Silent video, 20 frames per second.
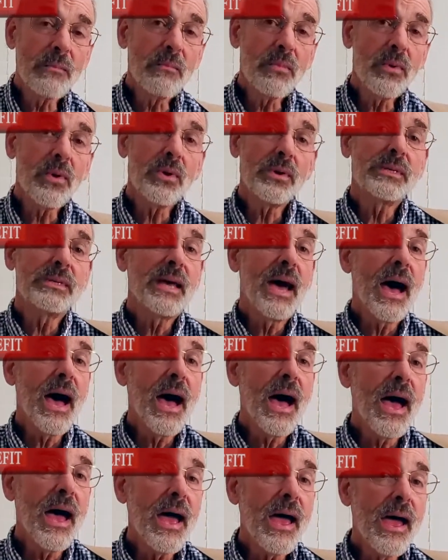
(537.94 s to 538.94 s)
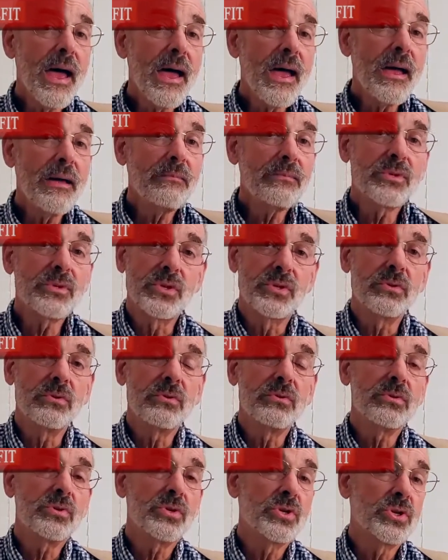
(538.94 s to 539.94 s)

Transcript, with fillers: One more dime to